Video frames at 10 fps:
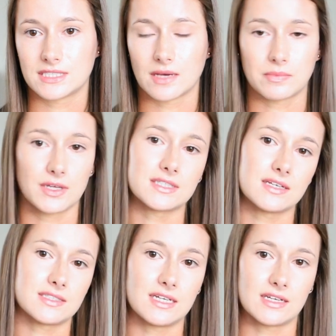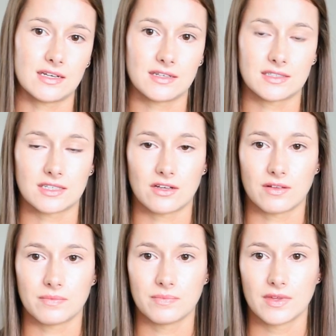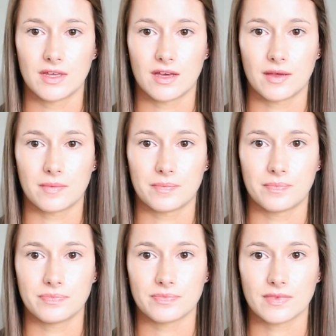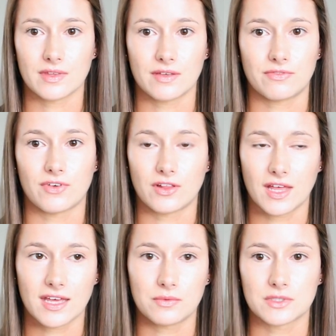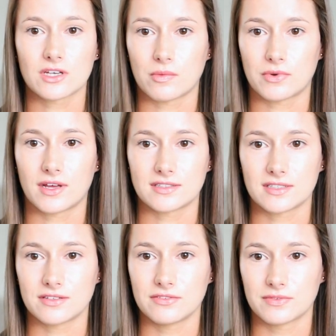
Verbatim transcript: templates as needed until um, felt like it was comprehensive.